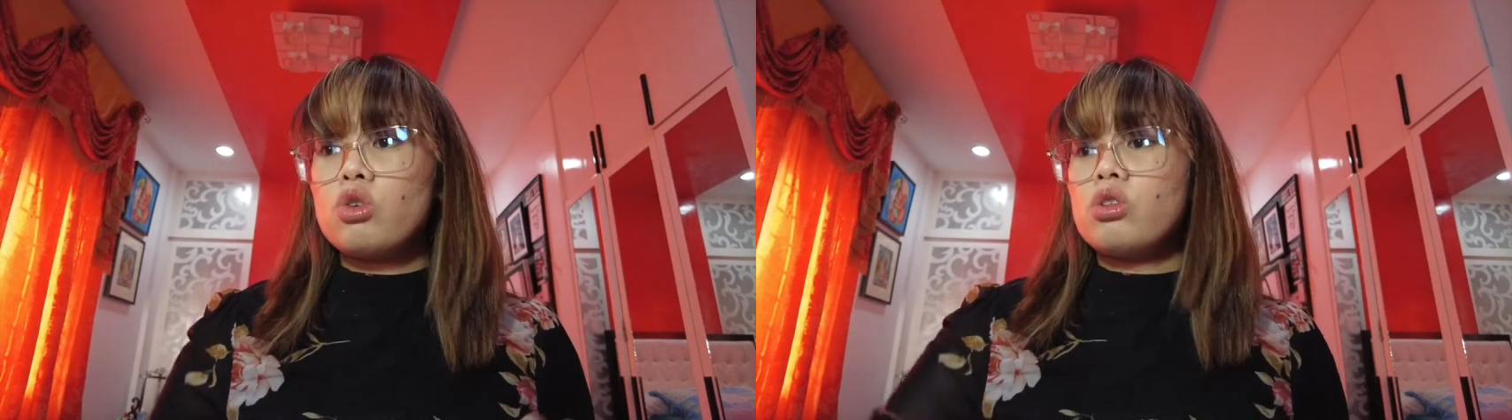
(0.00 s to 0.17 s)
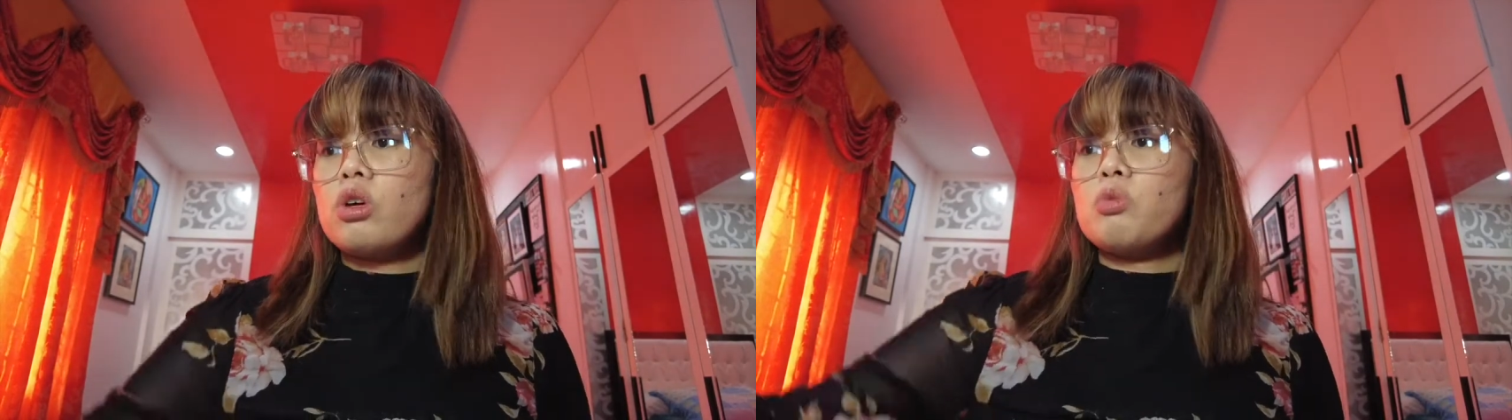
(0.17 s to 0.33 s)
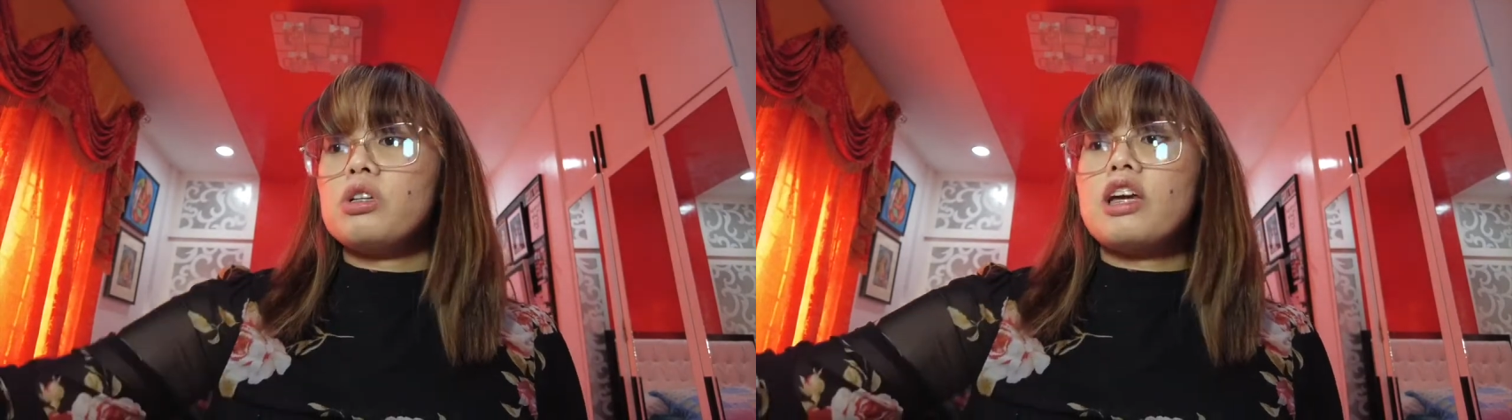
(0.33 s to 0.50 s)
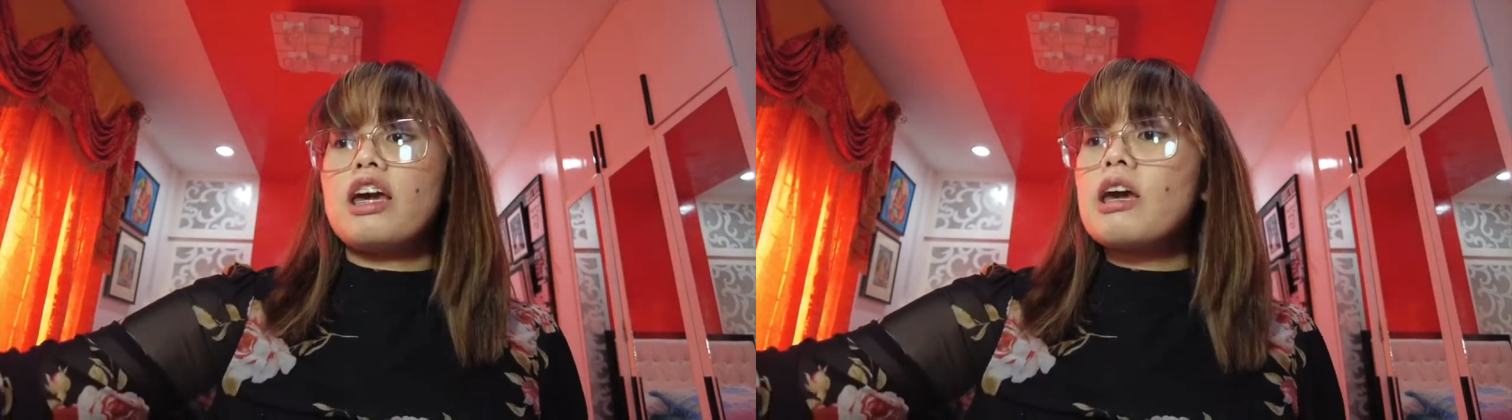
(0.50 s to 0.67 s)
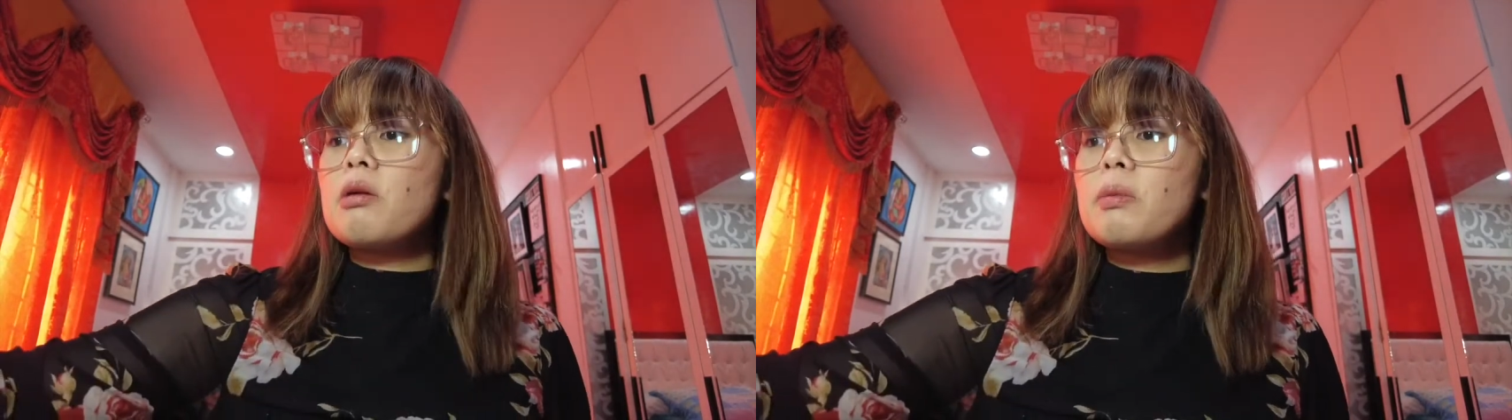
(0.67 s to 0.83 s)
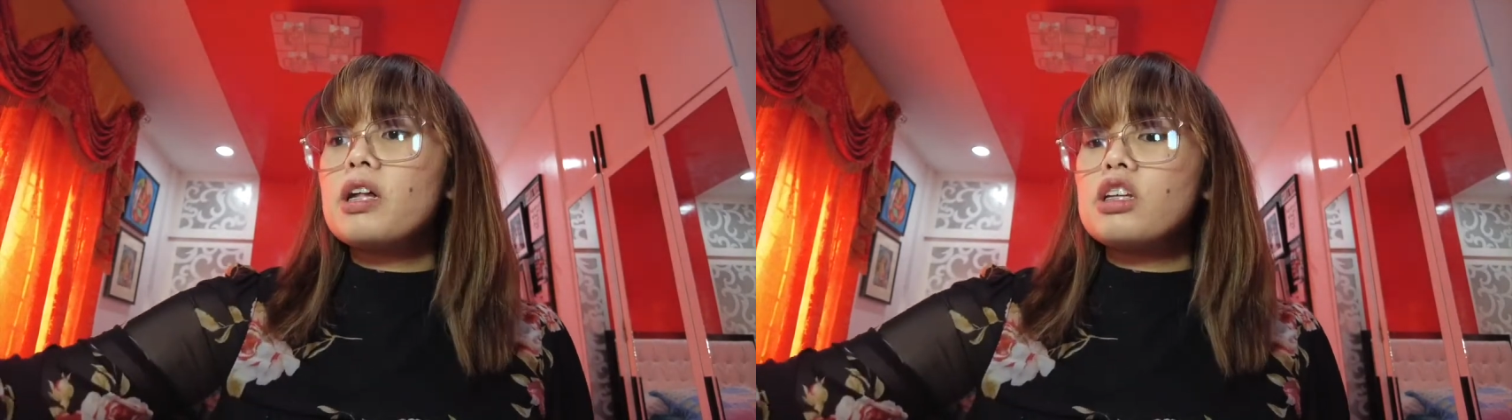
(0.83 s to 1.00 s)
They will
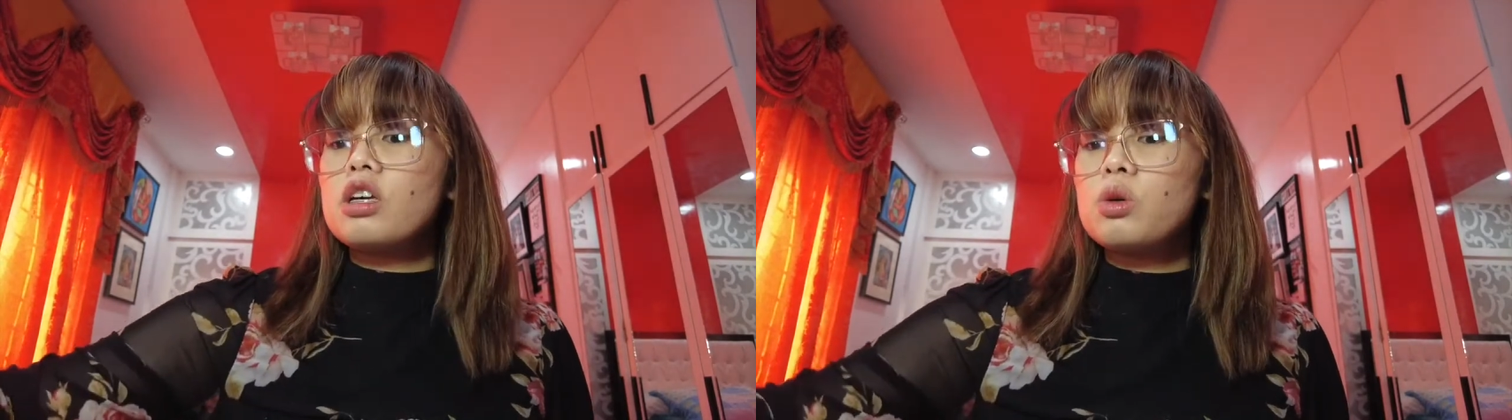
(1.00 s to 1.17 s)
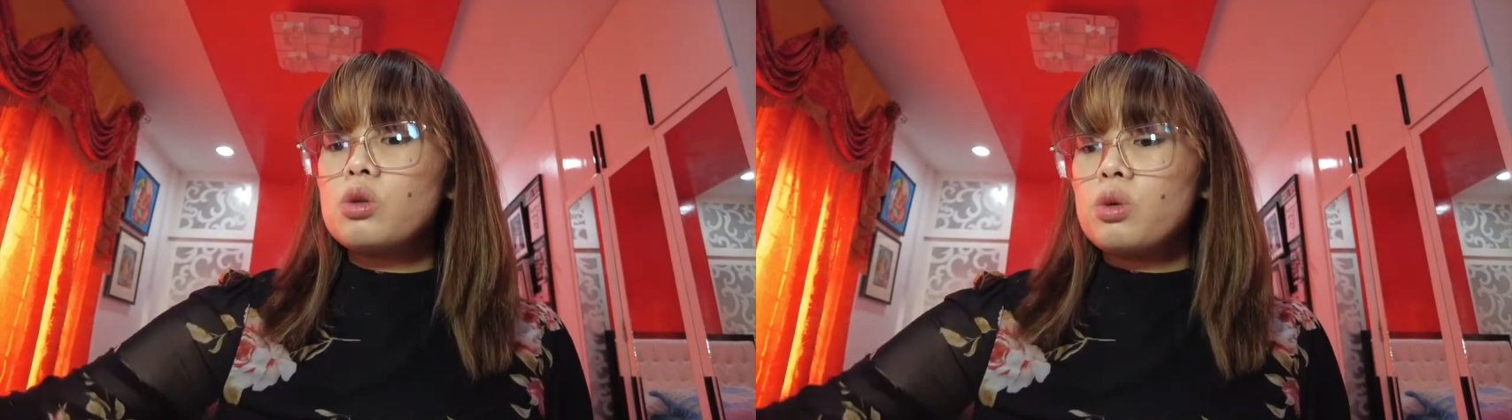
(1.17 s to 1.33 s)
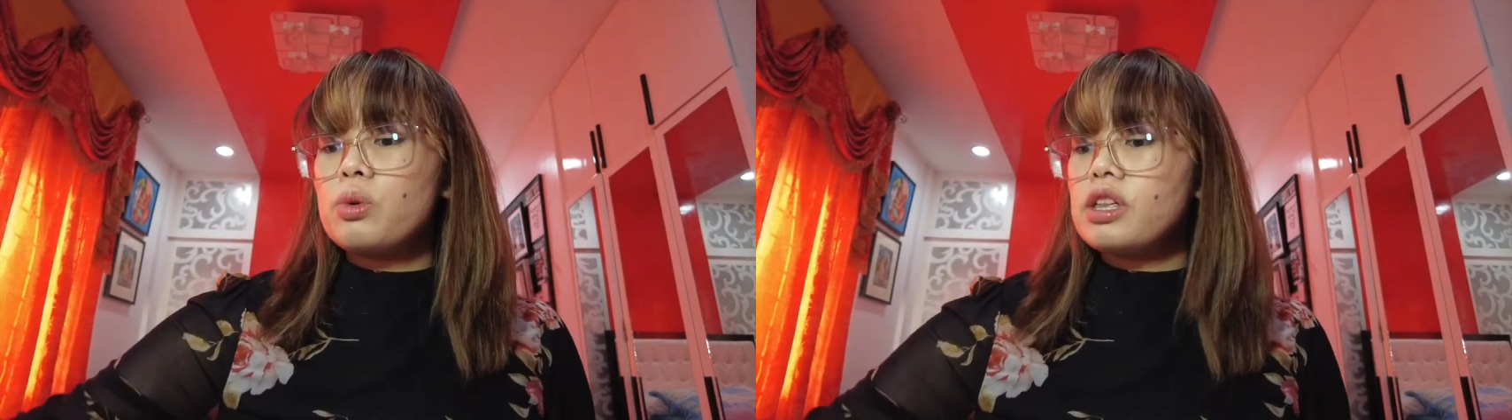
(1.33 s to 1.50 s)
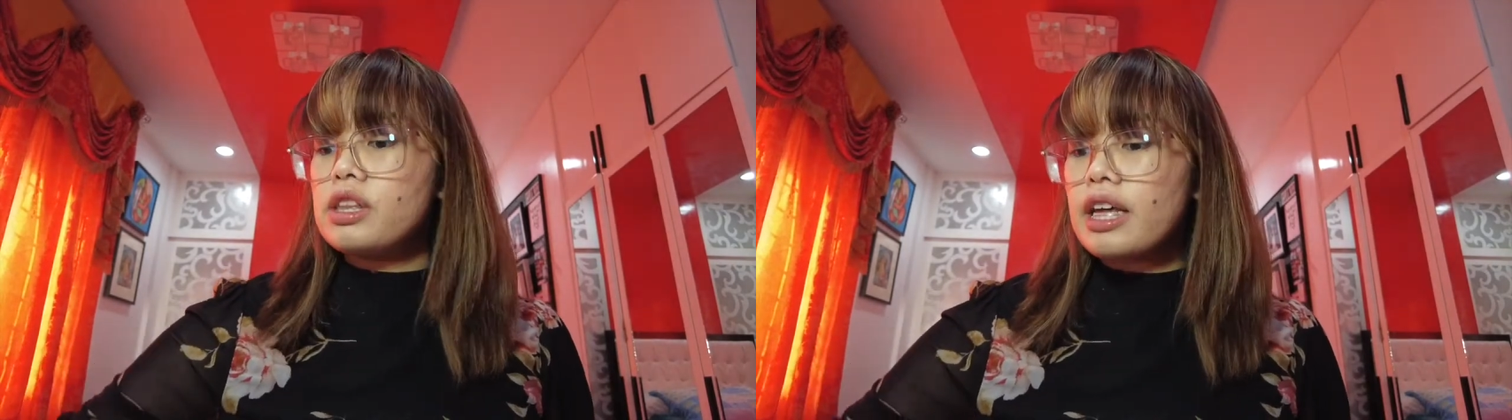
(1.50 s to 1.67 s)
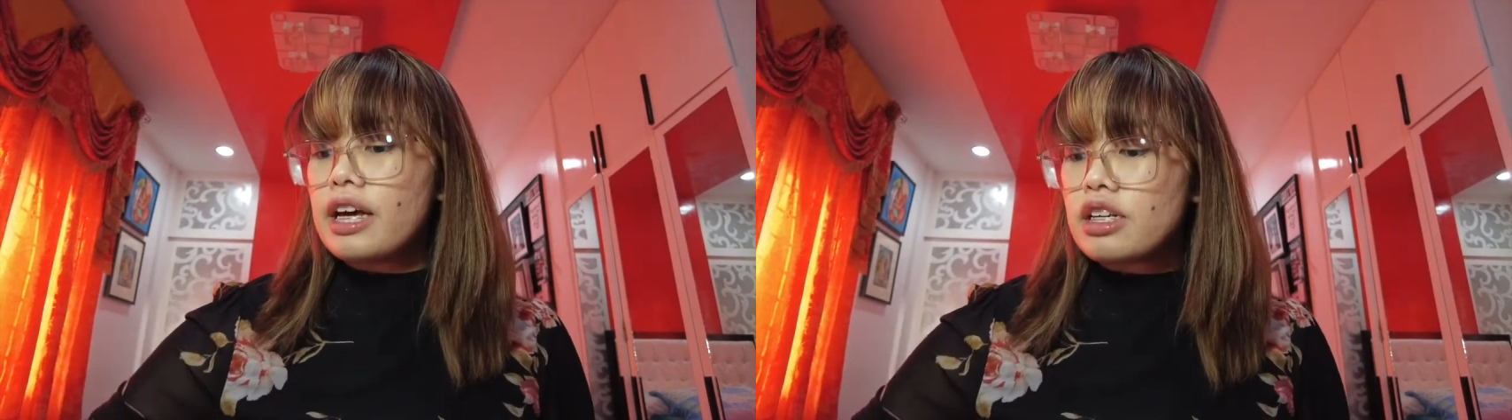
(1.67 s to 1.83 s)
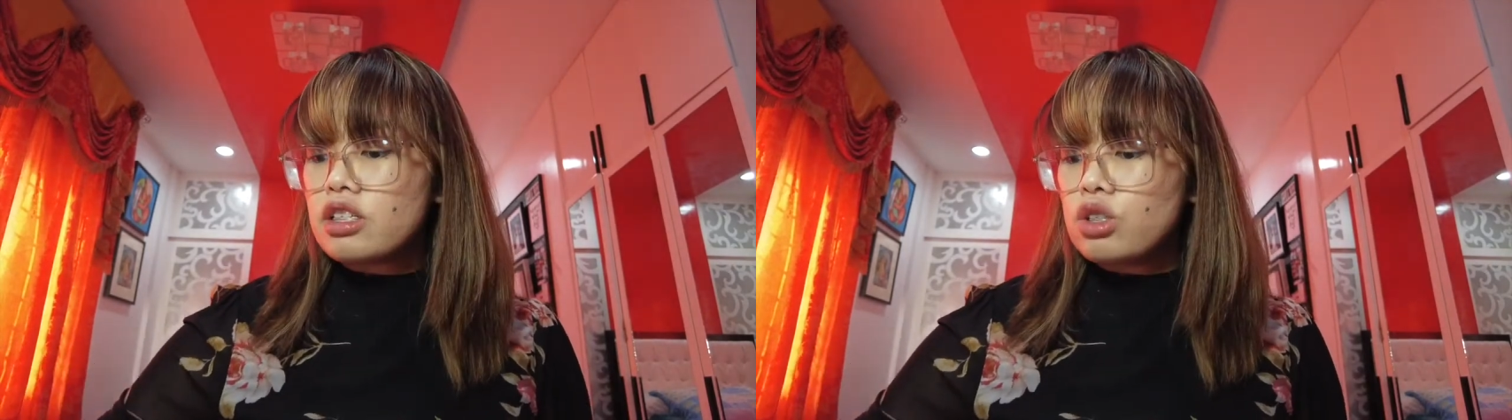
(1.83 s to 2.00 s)
email you, they will
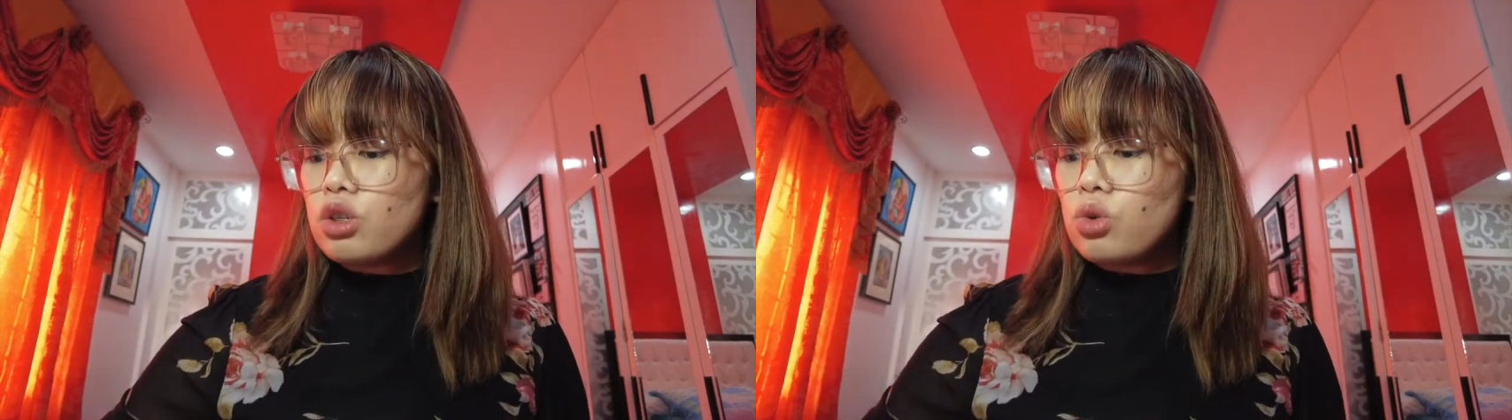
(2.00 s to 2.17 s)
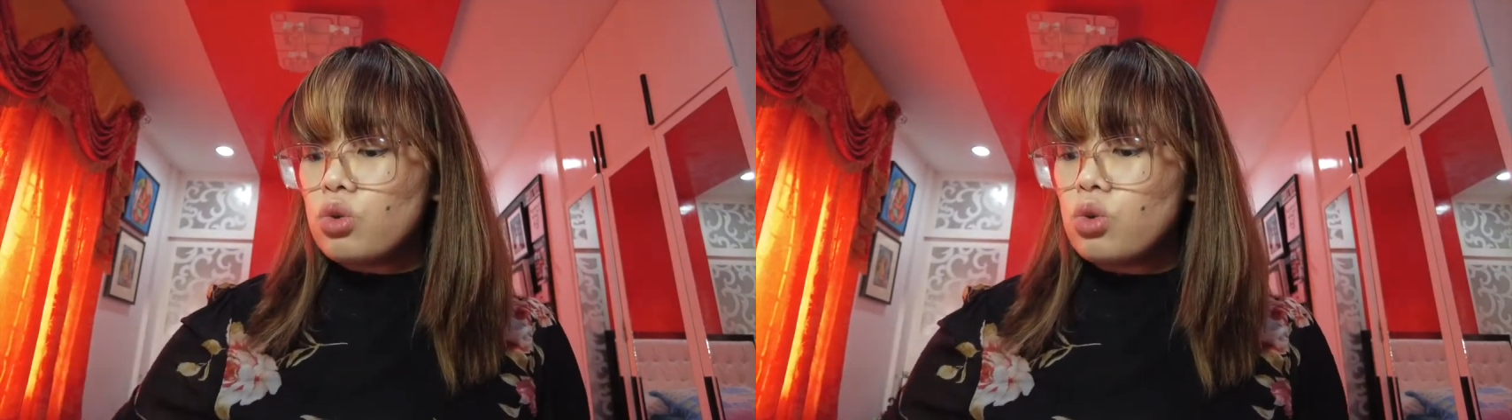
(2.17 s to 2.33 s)
text you